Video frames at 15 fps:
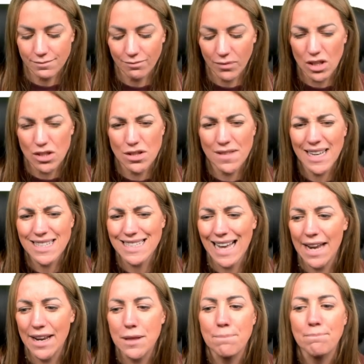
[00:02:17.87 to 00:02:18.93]
So that's
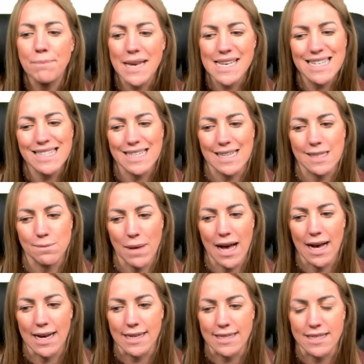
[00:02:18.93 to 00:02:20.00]
kind of the basics
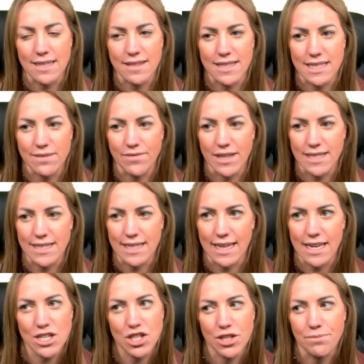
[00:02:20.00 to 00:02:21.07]
behind this
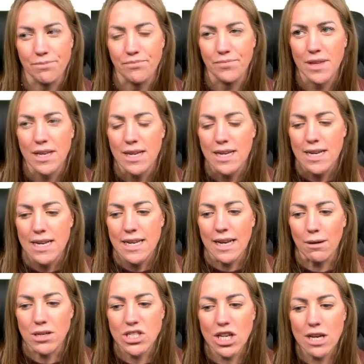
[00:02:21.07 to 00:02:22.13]
investigation.
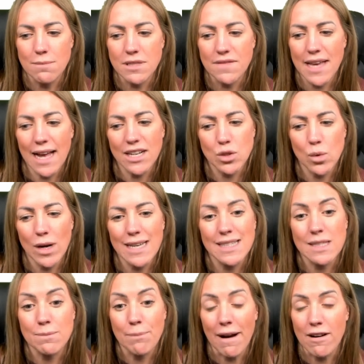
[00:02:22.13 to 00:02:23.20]
Now, in terms of the actual
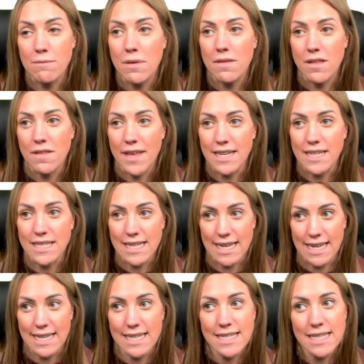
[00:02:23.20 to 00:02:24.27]
experiment that they
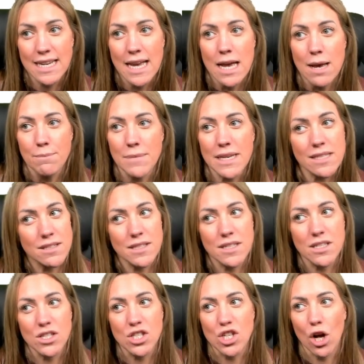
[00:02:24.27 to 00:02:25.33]
did, Meselson
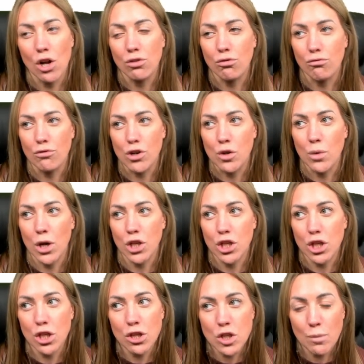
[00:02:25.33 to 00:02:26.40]
and STAHL grew
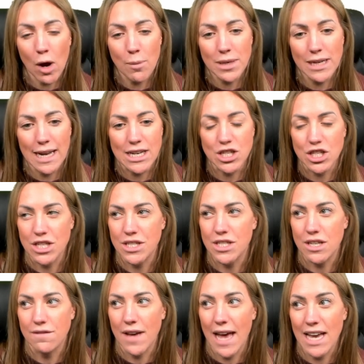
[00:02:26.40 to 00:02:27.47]
huge populations
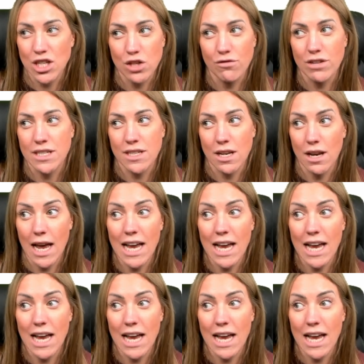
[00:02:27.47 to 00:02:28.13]
of Escherichia